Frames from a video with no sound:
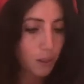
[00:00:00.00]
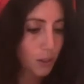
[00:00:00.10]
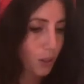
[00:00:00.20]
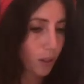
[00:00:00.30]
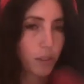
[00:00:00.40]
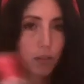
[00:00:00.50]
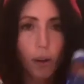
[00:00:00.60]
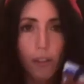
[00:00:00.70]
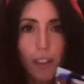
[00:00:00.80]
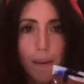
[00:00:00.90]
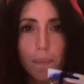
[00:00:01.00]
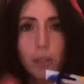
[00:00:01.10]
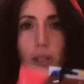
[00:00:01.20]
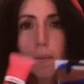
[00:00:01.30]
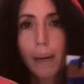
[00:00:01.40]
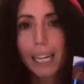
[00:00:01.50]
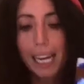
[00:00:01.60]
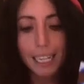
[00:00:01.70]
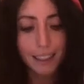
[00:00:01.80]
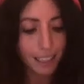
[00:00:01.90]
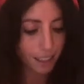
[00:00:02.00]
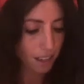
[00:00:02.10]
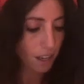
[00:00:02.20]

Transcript: So if you've got them, you can make anything.